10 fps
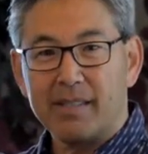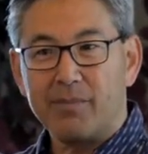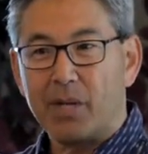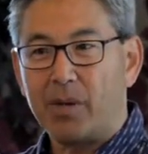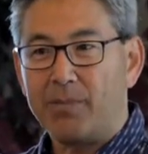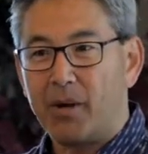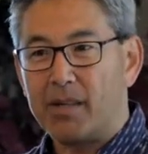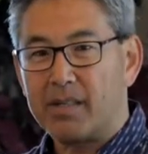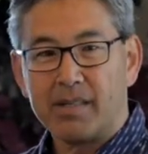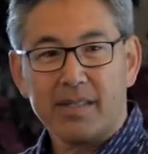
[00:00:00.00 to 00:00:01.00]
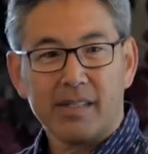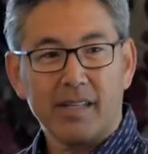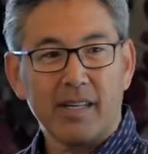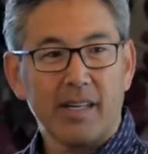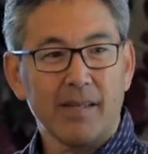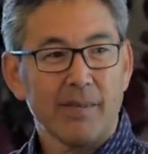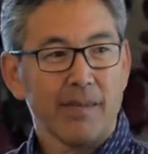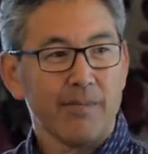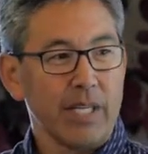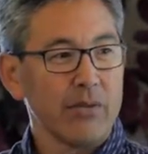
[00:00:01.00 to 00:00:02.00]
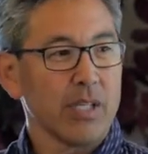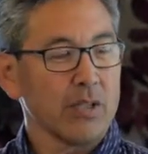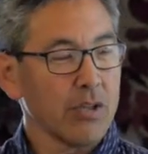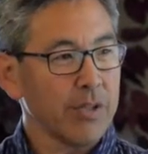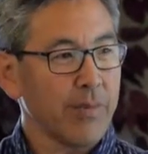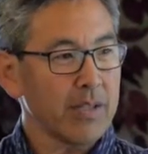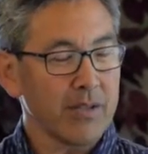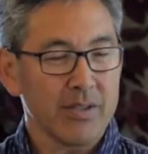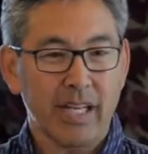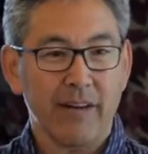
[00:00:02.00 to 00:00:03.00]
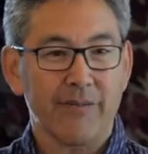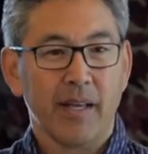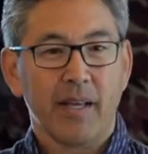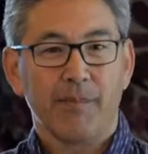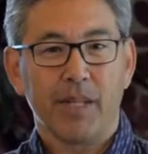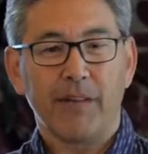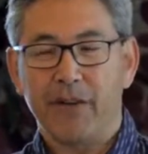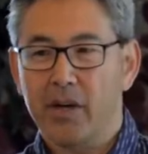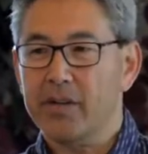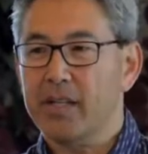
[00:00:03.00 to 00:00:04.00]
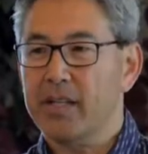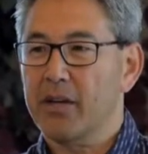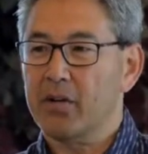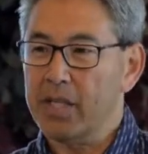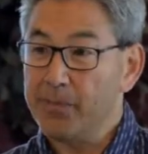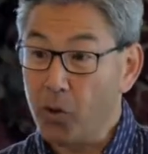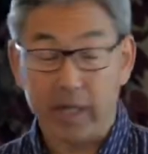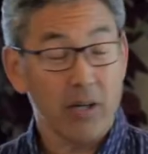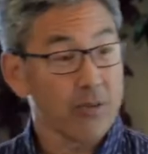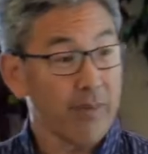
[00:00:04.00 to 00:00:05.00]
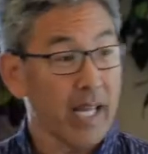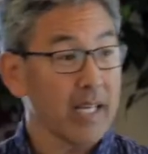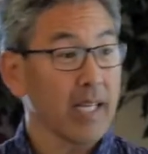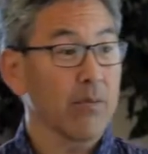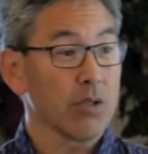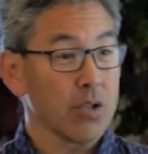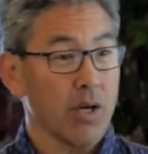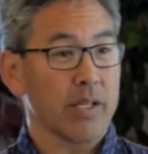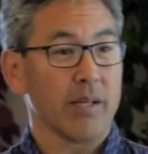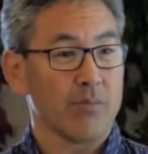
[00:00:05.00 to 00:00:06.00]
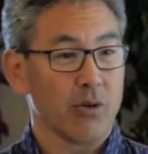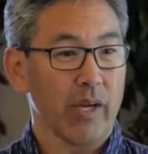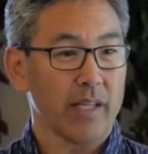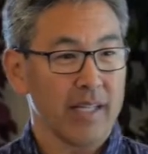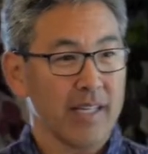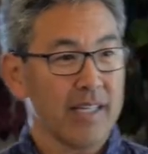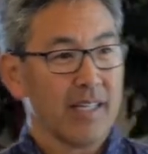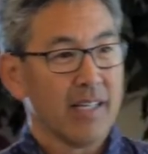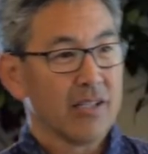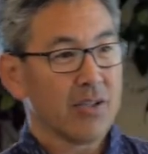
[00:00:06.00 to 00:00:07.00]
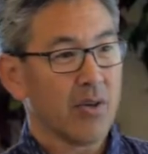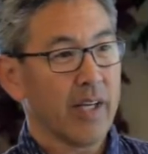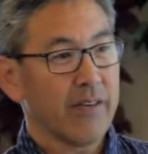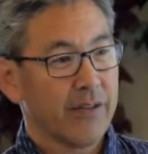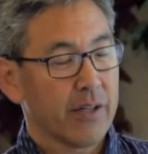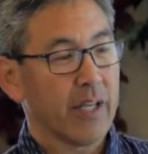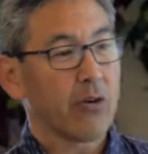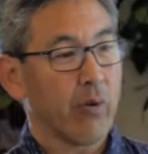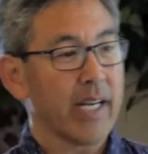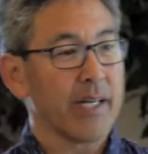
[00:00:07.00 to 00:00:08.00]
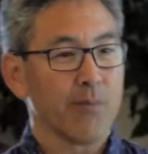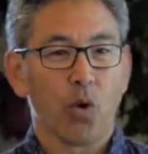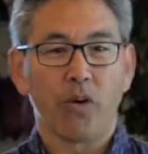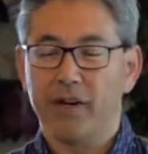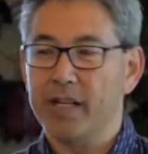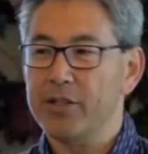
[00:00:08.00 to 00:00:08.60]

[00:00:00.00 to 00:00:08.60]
in Monterey Park. But he was an associate pastor on staff. But they felt they were getting more charismatic. God was talking to them directly. So they created more of a